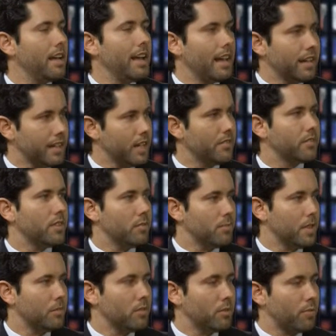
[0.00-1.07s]
and give the
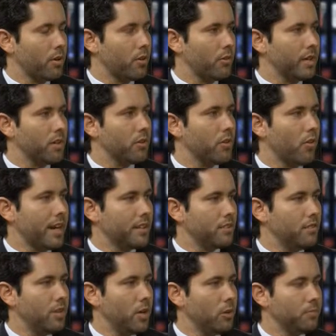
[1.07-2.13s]
people of Puerto Rico the right
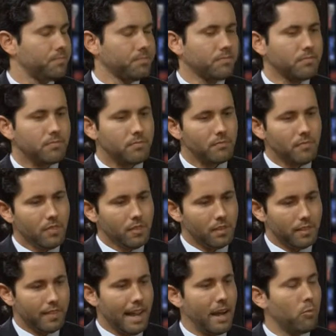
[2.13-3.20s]
to vote.
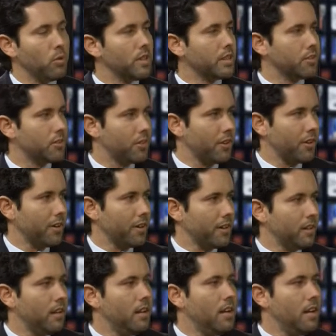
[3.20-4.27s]
That will in
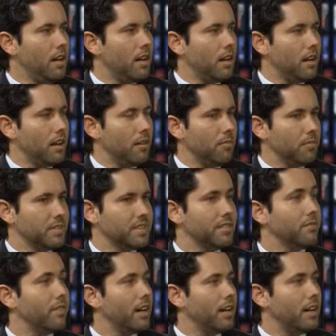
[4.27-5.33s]
turn
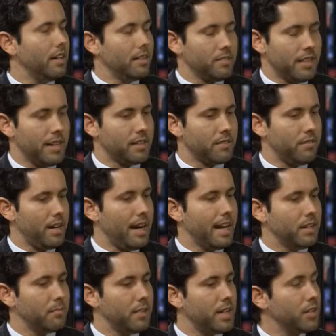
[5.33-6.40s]
not
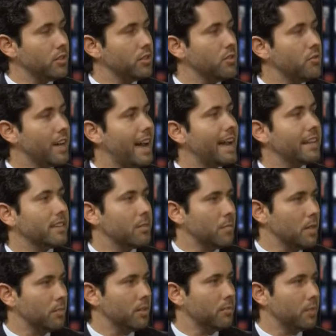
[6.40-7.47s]
divide, but unite the
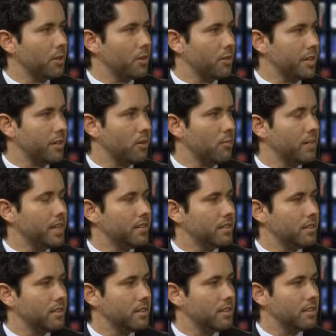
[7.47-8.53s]
people of Puerto Rico,
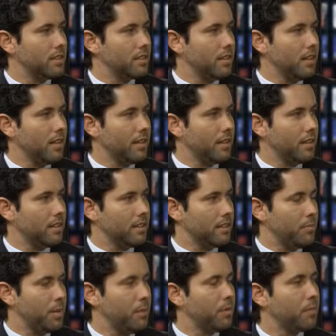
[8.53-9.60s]
because
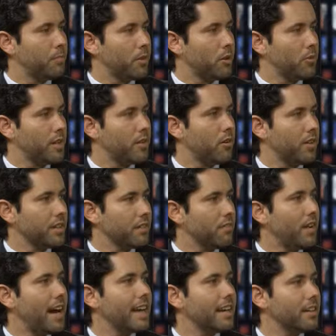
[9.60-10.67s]
the people in Puerto Rico are
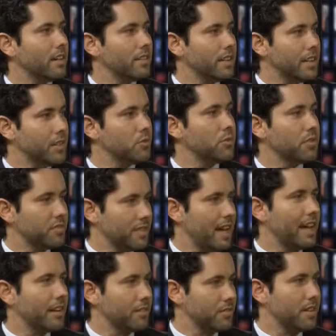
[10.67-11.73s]
divided on the issue of
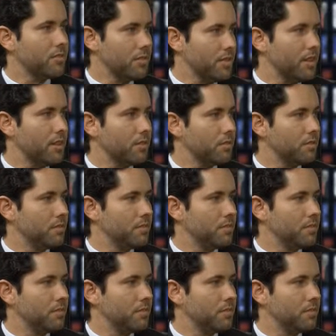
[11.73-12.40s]
status, as you know.